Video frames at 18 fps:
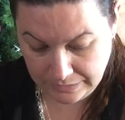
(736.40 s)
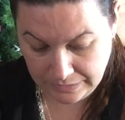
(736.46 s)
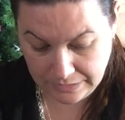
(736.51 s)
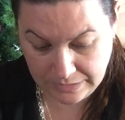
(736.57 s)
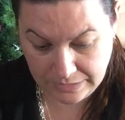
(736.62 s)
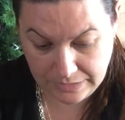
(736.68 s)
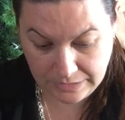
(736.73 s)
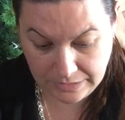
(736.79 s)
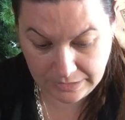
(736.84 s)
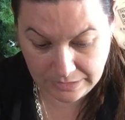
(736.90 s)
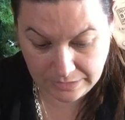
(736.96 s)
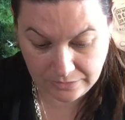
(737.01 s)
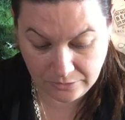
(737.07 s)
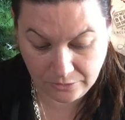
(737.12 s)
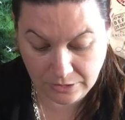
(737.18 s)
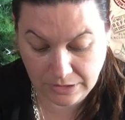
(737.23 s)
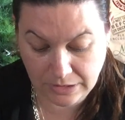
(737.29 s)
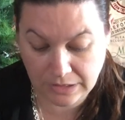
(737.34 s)
This is
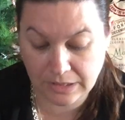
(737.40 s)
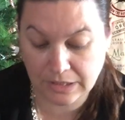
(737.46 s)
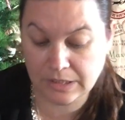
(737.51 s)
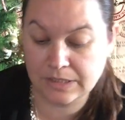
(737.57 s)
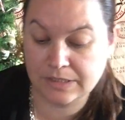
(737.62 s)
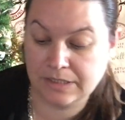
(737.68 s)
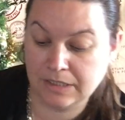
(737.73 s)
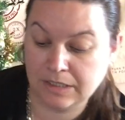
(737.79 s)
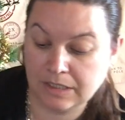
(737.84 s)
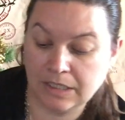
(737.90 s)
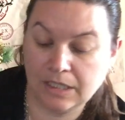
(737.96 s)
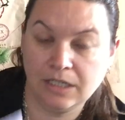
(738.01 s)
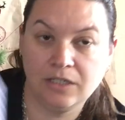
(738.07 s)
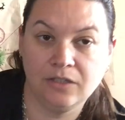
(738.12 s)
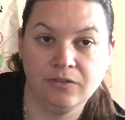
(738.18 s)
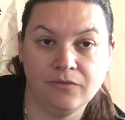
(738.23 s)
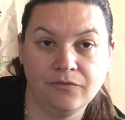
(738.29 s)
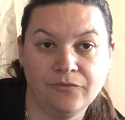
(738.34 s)
another Lizzie
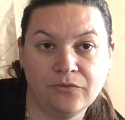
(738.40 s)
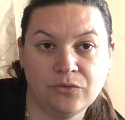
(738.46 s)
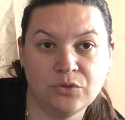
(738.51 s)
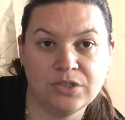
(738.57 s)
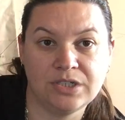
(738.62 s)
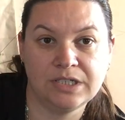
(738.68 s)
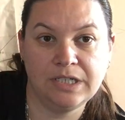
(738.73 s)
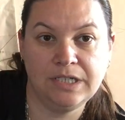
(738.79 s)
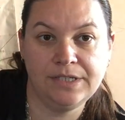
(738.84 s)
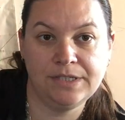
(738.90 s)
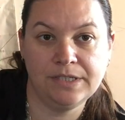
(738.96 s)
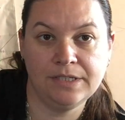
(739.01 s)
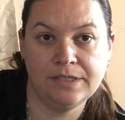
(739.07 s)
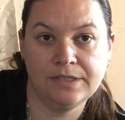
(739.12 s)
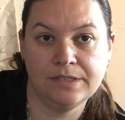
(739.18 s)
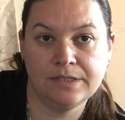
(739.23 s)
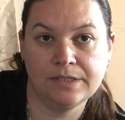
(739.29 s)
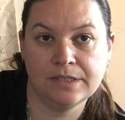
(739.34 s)
Kate, 4
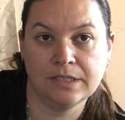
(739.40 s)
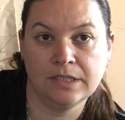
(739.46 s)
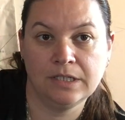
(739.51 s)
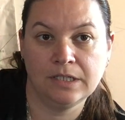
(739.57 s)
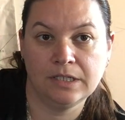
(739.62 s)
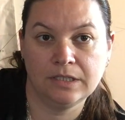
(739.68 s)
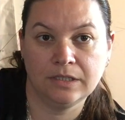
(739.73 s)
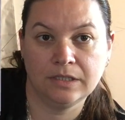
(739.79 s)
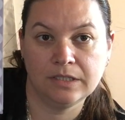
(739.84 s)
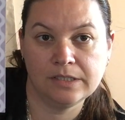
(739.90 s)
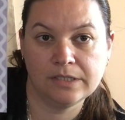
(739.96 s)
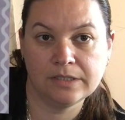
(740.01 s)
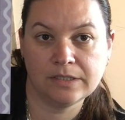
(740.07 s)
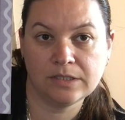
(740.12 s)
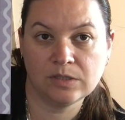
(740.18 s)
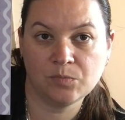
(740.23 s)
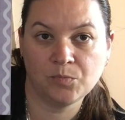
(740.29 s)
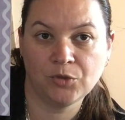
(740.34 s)
seasons. This is
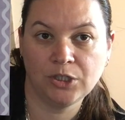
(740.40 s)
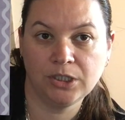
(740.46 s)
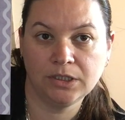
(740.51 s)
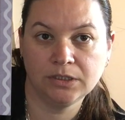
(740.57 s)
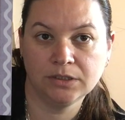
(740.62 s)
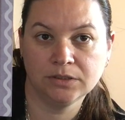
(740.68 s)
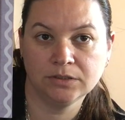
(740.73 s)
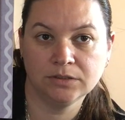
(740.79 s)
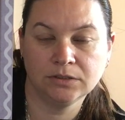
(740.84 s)
spring.